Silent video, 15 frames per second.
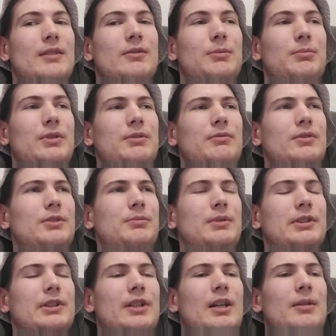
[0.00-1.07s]
I was
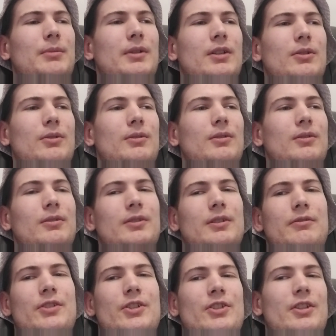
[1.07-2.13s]
prescribed a whole lot
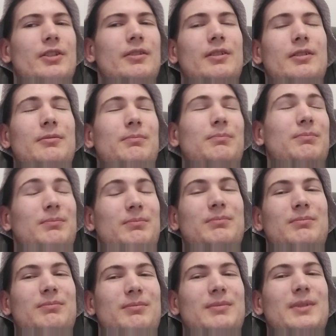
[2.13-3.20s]
of shit.
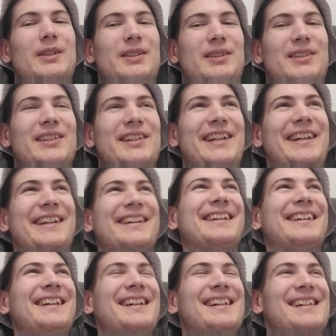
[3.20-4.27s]
I mean,
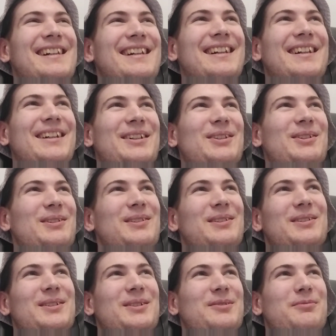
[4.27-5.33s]
yeah, a whole
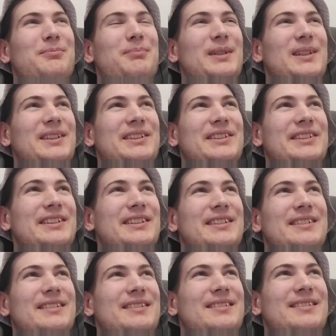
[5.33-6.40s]
lot of pills,
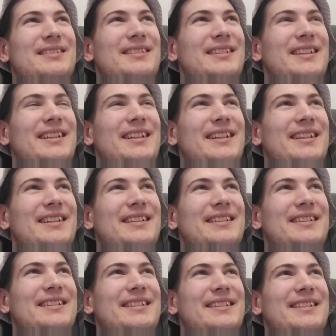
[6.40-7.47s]
and yeah,